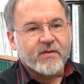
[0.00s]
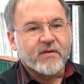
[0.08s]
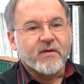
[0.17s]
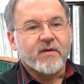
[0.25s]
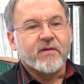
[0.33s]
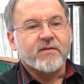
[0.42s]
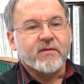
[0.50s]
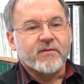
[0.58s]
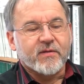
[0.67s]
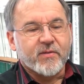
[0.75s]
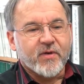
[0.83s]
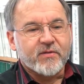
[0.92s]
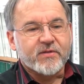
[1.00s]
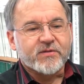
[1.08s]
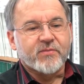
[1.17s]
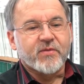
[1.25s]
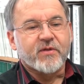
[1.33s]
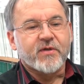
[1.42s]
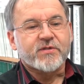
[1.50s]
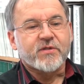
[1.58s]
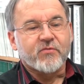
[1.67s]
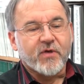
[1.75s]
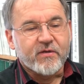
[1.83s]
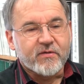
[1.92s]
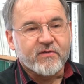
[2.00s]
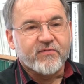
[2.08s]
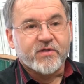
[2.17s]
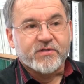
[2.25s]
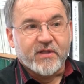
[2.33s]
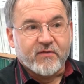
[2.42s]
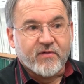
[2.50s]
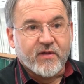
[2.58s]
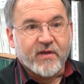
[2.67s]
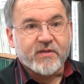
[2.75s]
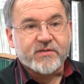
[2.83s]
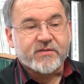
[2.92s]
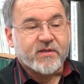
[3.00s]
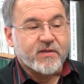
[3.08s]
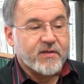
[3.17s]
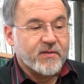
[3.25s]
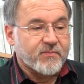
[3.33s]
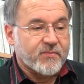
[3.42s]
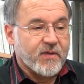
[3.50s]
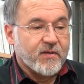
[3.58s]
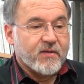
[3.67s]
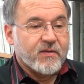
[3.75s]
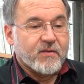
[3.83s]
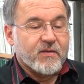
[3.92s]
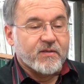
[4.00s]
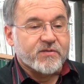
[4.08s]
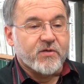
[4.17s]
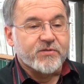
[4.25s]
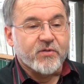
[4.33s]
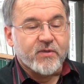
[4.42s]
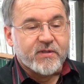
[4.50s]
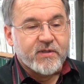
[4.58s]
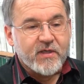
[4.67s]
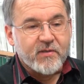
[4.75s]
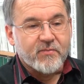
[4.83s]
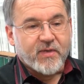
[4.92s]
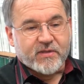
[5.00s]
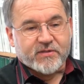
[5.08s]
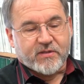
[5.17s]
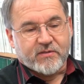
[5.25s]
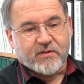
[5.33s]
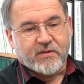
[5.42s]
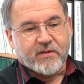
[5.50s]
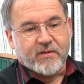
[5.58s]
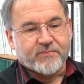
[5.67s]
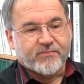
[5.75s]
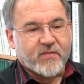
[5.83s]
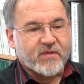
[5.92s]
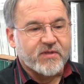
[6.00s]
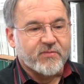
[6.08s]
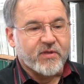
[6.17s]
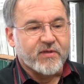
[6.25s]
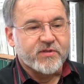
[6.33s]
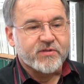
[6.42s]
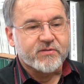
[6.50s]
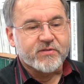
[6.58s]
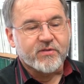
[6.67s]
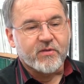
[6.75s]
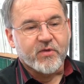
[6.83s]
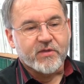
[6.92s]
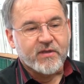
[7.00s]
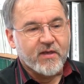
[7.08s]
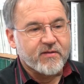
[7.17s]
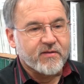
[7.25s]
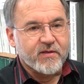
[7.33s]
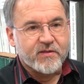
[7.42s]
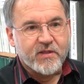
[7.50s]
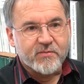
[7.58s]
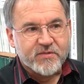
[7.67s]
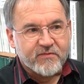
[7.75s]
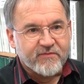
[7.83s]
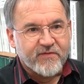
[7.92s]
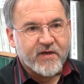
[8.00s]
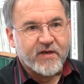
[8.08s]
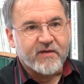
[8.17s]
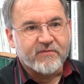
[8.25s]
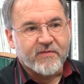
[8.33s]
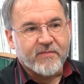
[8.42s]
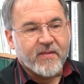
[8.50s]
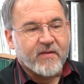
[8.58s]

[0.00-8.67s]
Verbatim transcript: Uh, they learn about the simulation on the first day of class. Uh, it's also a team-based uh, simulation, so they work together in teams of five.